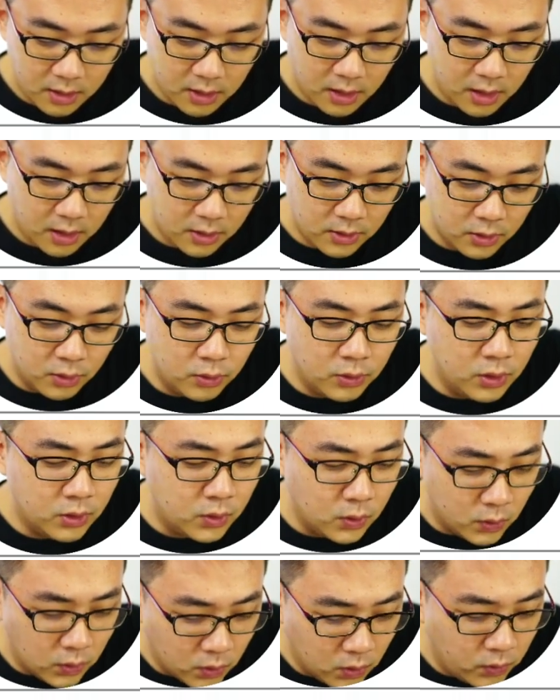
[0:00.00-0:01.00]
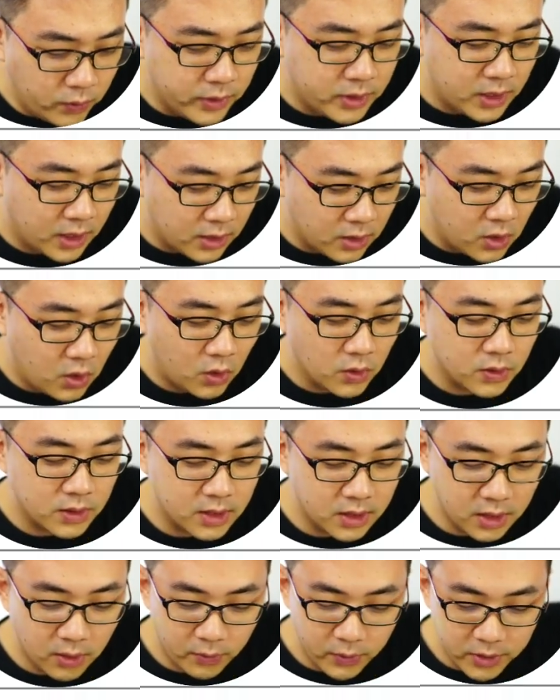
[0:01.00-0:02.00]
You need to know which are the
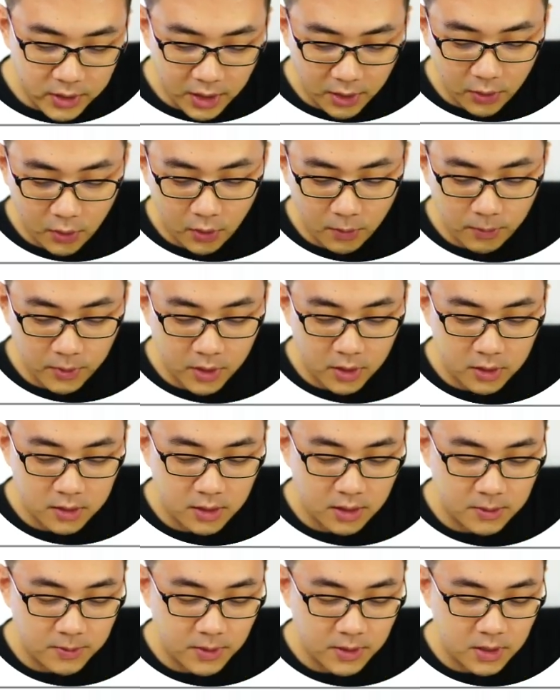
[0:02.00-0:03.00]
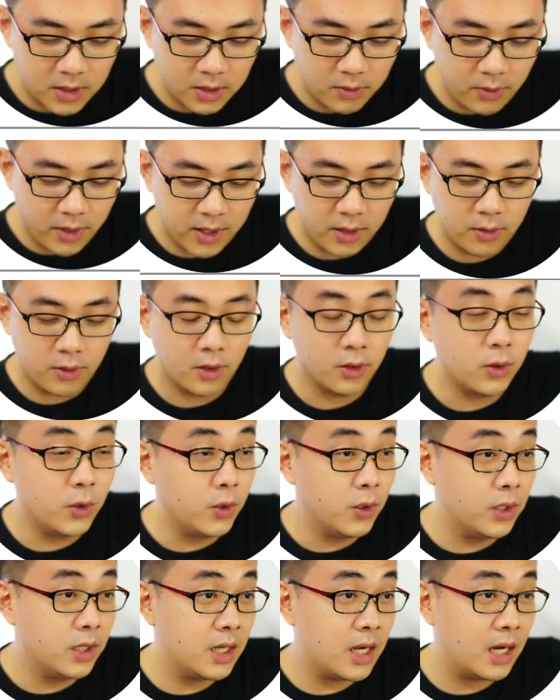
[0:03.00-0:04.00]
constant and which are not, because especially when you're
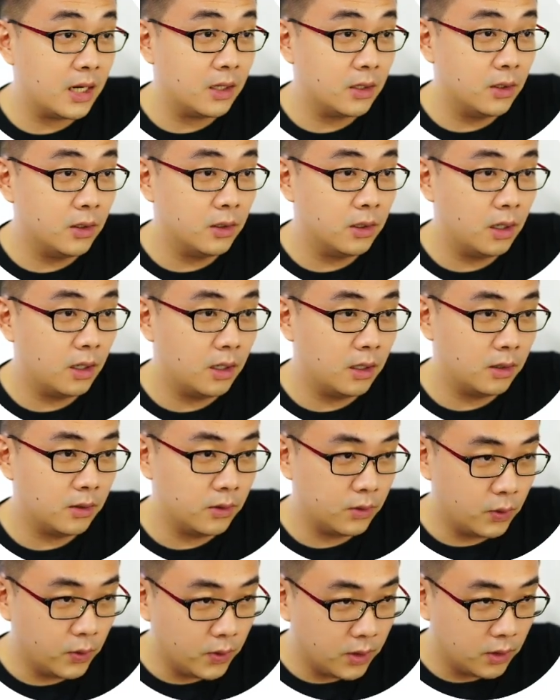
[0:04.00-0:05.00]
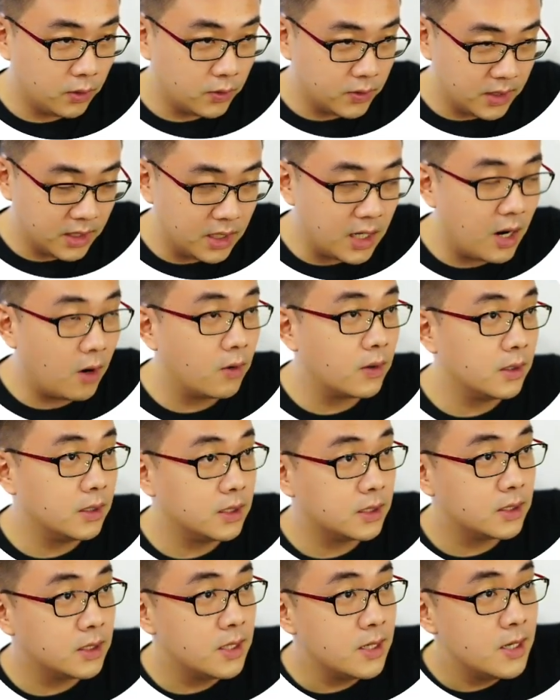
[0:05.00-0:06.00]
using
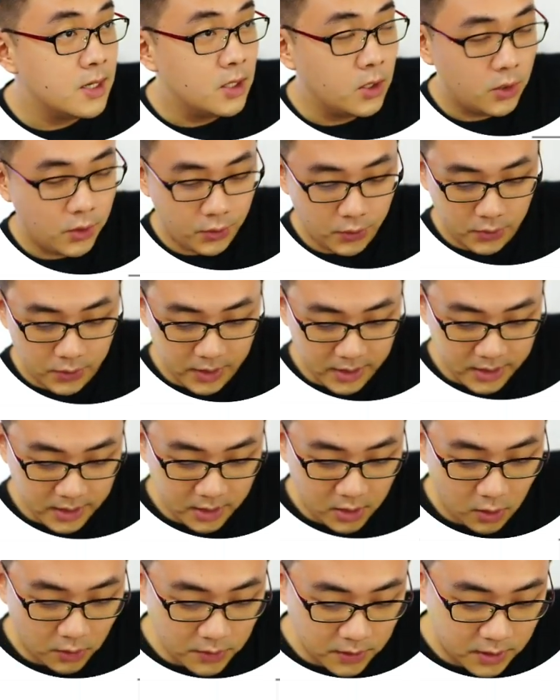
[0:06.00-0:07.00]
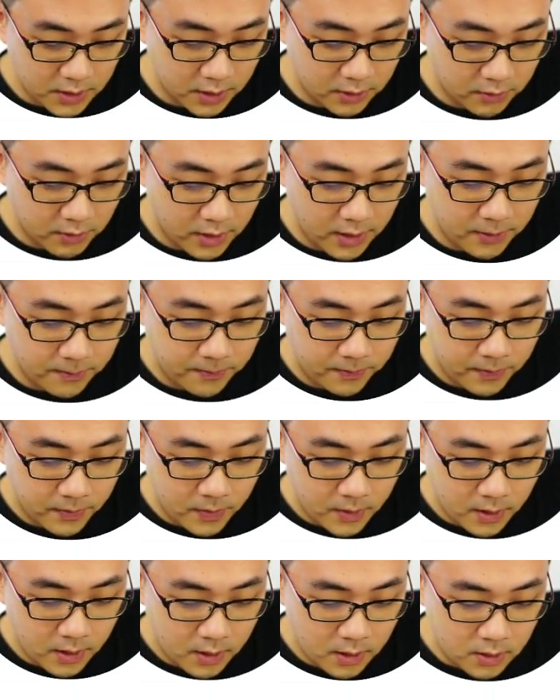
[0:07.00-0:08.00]
calculus, you know there's a constant, right?
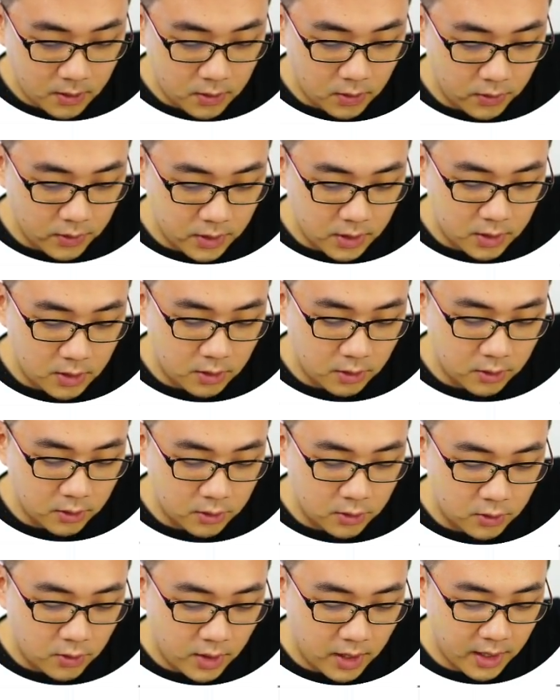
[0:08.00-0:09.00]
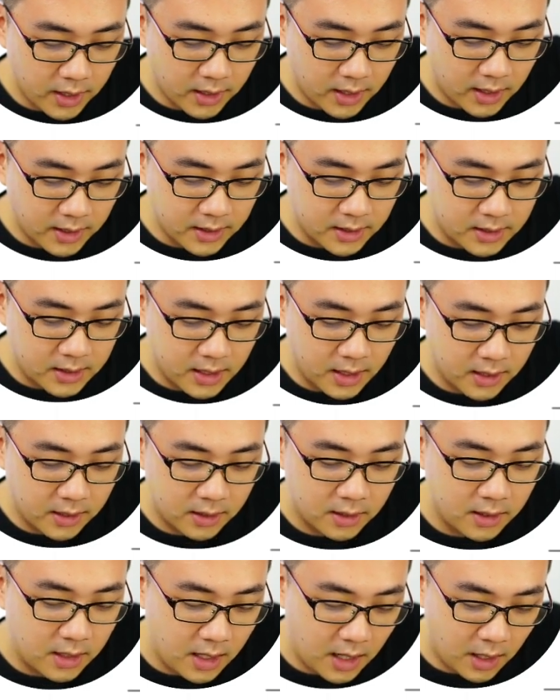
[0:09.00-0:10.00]
So we're just going to try and understand
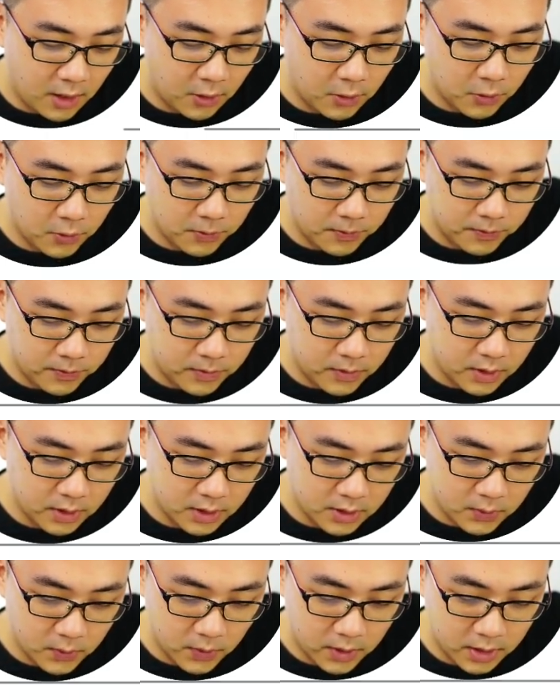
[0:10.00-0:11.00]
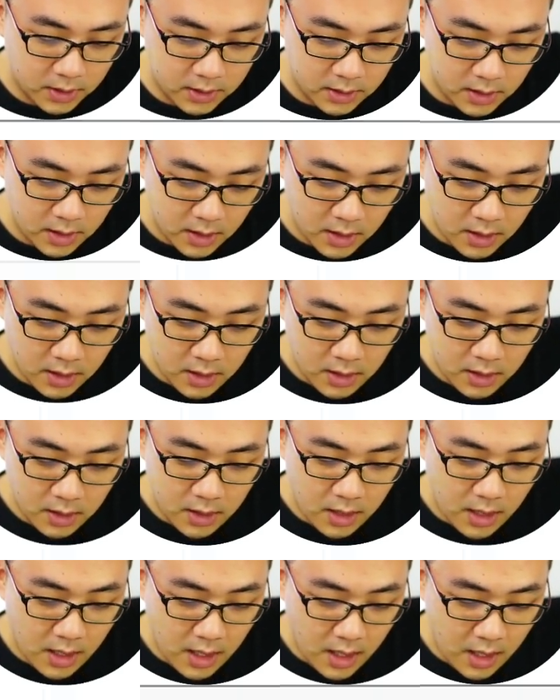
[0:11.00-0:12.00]
how this works.
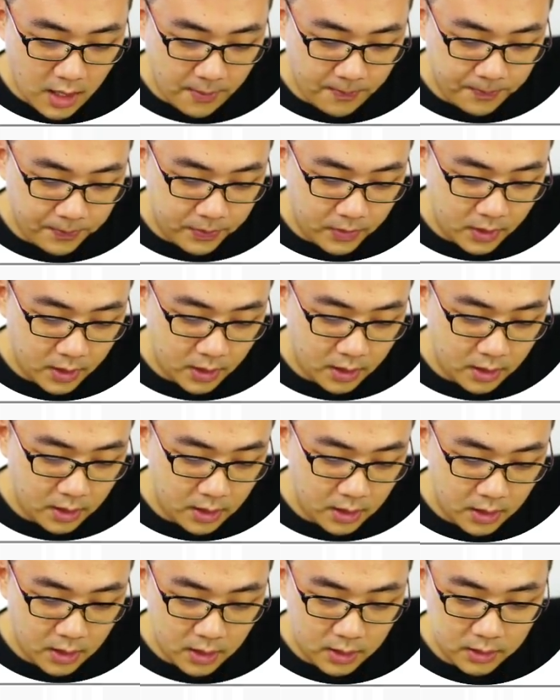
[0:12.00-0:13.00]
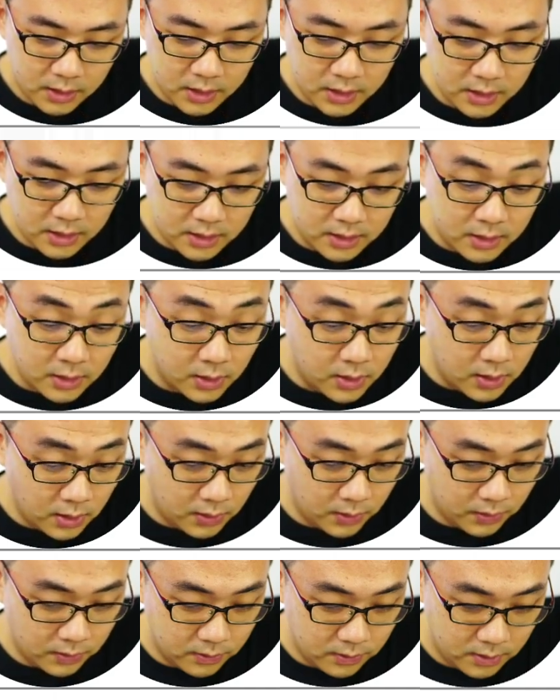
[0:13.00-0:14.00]
The
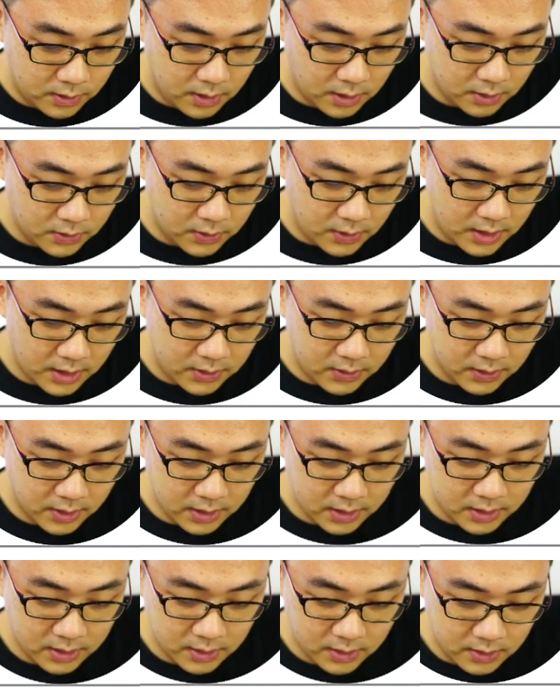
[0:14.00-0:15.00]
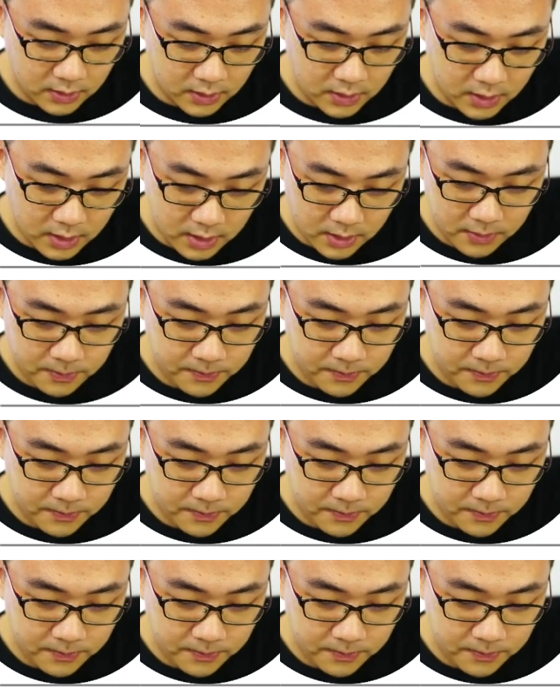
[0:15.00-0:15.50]
circle. Okay, so let's look at the circle here.